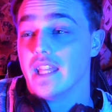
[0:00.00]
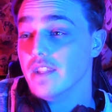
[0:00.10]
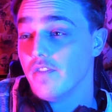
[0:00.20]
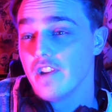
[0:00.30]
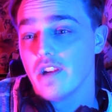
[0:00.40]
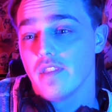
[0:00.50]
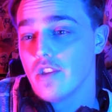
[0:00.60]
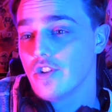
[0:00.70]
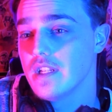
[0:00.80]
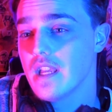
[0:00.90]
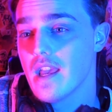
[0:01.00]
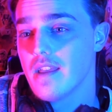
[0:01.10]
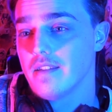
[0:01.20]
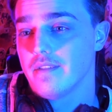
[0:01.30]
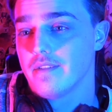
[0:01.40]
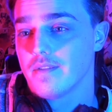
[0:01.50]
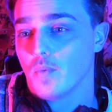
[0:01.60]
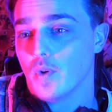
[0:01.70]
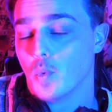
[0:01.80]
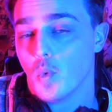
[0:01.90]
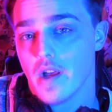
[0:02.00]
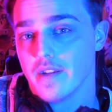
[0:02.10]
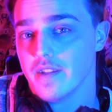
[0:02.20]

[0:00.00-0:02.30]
And the fear that she has when Wanda